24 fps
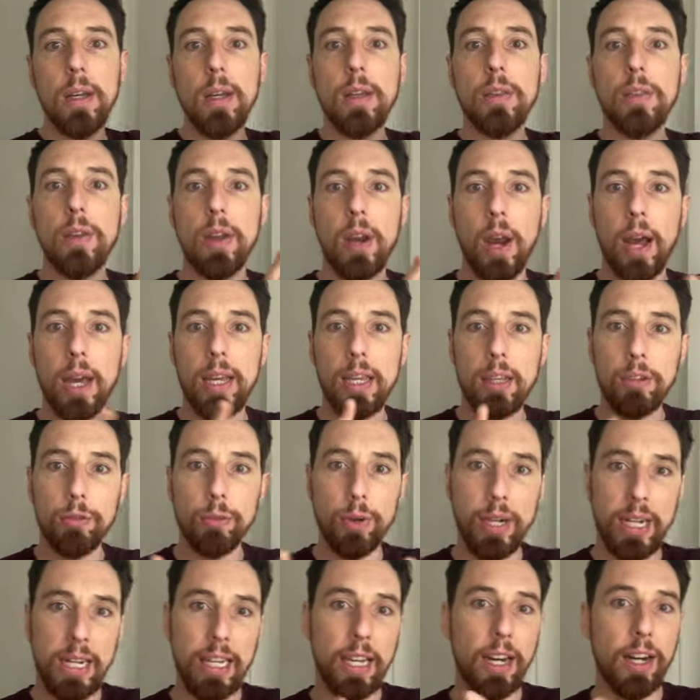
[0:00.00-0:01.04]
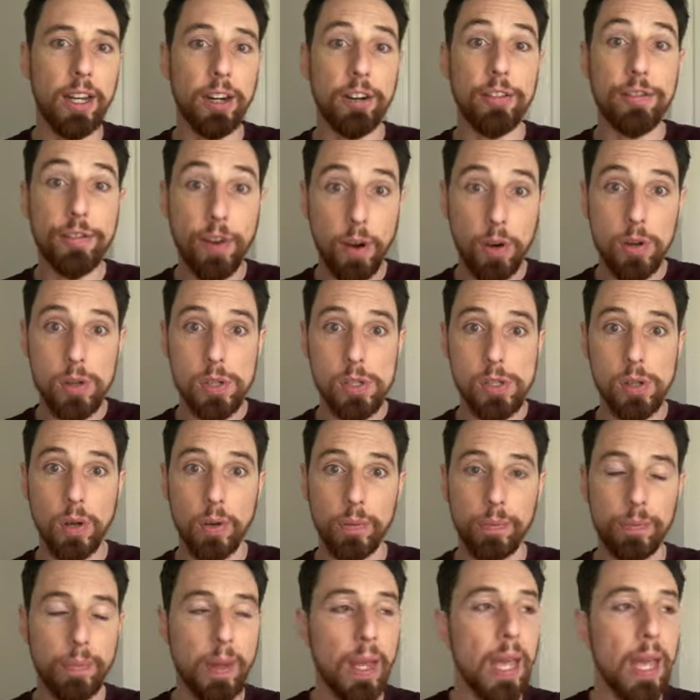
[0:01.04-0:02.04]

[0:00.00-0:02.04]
that I can really kind of focus on?